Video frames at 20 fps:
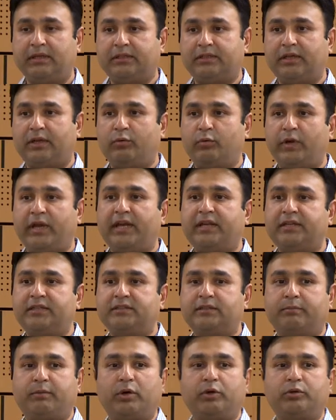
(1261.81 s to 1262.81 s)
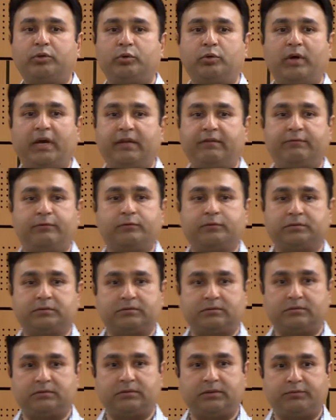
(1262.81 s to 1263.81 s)
Their weight is about two
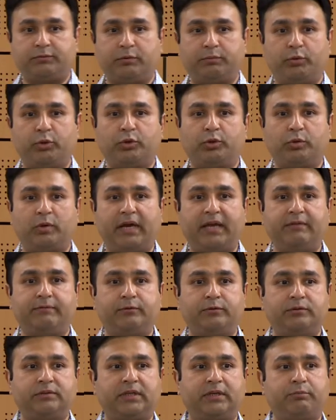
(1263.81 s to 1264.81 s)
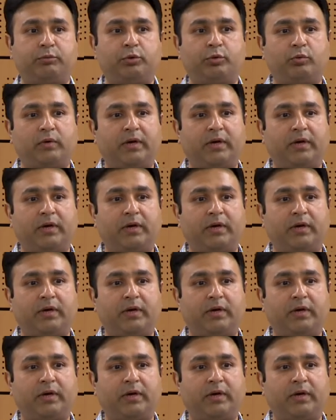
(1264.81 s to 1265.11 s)
iPhones. If you put two iPhones and put